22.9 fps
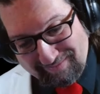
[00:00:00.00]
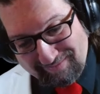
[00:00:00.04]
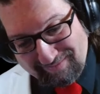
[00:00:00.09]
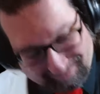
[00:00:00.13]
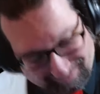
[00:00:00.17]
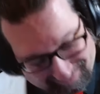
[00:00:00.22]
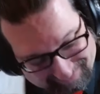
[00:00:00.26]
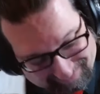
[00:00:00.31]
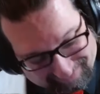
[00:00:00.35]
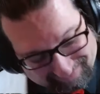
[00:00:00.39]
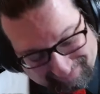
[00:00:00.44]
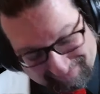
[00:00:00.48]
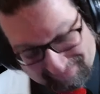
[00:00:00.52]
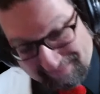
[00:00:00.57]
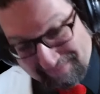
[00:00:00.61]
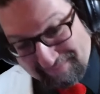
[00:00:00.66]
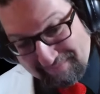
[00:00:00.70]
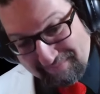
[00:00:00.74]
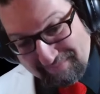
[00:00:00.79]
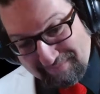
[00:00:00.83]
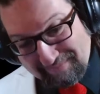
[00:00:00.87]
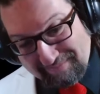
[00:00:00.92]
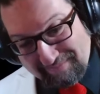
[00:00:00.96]

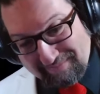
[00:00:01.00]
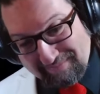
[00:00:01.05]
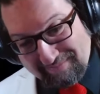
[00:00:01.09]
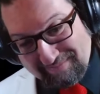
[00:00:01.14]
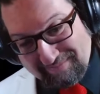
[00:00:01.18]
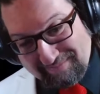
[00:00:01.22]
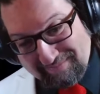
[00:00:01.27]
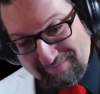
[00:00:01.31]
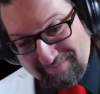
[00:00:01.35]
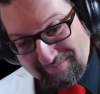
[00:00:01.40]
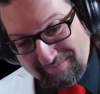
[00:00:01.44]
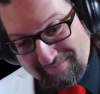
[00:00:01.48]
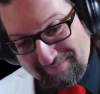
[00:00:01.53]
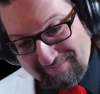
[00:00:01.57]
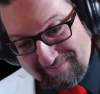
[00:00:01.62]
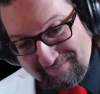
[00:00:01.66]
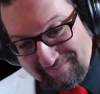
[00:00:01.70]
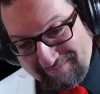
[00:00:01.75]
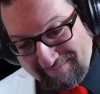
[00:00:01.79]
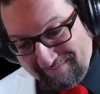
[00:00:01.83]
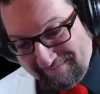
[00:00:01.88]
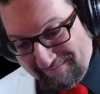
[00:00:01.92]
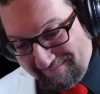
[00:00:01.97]

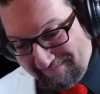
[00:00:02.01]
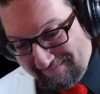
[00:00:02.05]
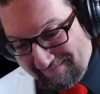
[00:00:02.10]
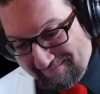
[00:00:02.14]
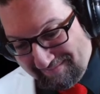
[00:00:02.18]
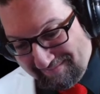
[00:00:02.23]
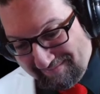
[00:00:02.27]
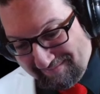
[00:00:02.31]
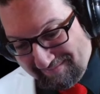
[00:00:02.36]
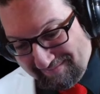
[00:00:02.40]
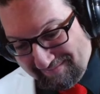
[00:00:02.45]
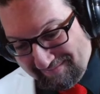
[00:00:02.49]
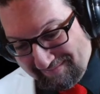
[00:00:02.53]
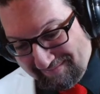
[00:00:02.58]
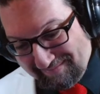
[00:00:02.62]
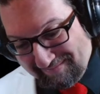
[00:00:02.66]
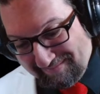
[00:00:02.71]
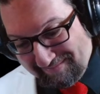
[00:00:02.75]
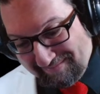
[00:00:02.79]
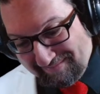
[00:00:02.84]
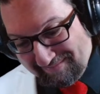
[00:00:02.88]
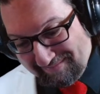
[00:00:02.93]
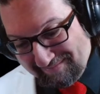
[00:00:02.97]

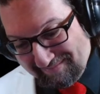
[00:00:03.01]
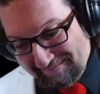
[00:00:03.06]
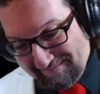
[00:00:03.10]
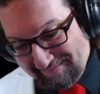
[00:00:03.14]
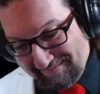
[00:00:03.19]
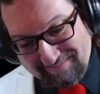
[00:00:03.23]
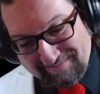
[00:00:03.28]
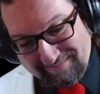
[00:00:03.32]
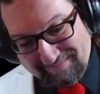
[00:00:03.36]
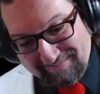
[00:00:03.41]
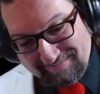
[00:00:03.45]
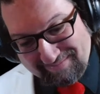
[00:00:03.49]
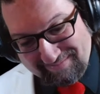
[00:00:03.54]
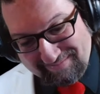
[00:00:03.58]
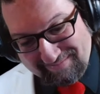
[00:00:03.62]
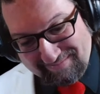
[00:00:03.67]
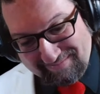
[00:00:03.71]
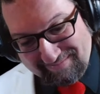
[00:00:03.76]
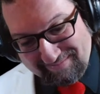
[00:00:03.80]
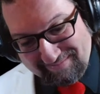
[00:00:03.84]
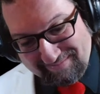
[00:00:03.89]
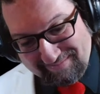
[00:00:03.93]
No words are spoken by the person on screen.